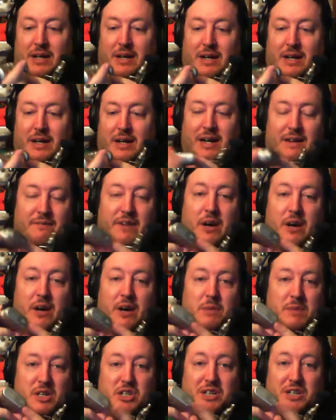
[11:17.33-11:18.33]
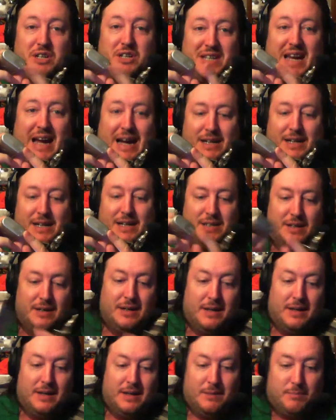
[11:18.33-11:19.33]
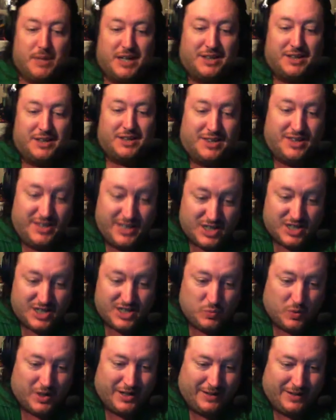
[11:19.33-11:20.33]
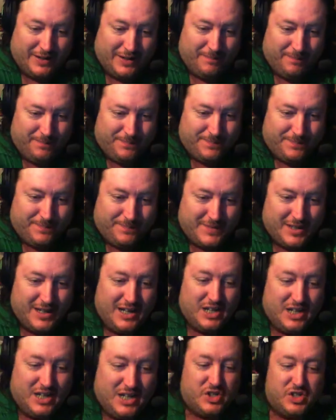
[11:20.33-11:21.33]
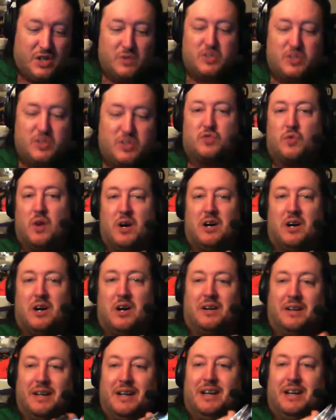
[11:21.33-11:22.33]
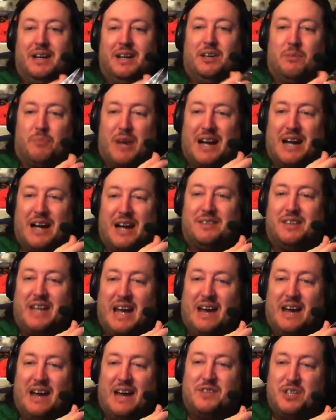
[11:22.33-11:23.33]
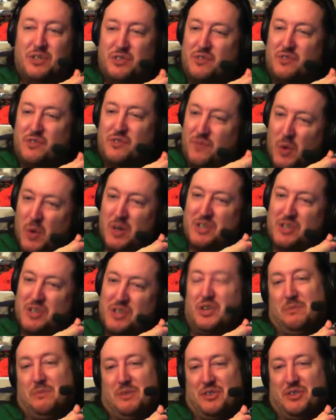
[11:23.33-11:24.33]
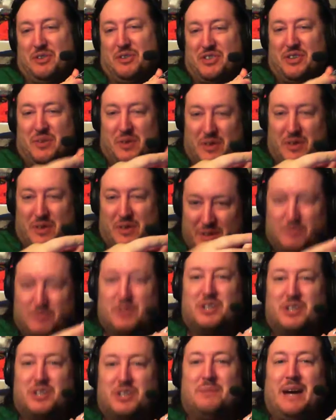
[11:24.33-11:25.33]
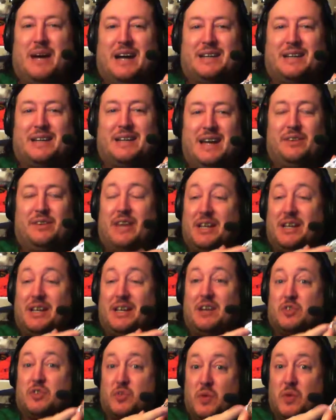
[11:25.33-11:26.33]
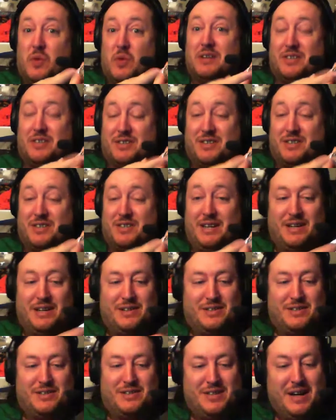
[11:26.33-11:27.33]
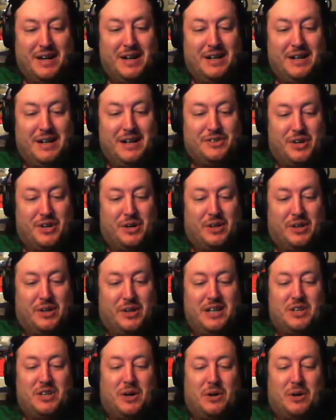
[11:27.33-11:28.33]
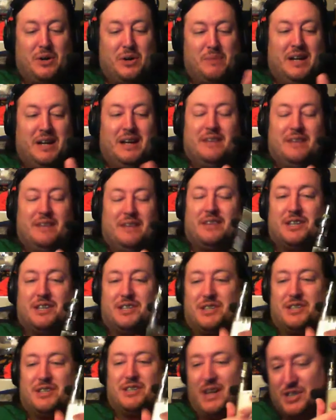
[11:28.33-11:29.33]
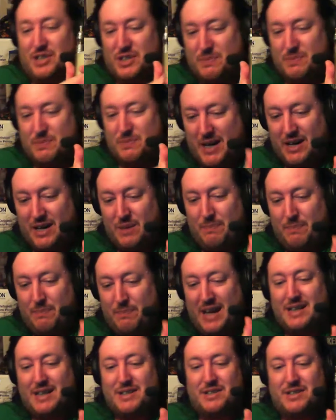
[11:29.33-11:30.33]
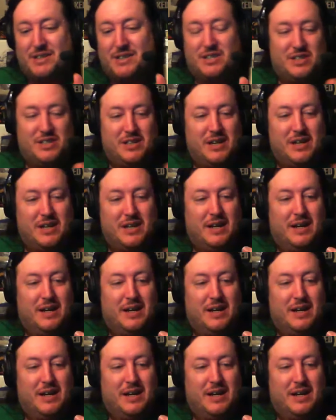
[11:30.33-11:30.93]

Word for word: uh, very much intact. But this one is so strong, you practically have to use force almost in order to push it back down. That's how strong this thing is. So let's hope that this Aspire Pegasus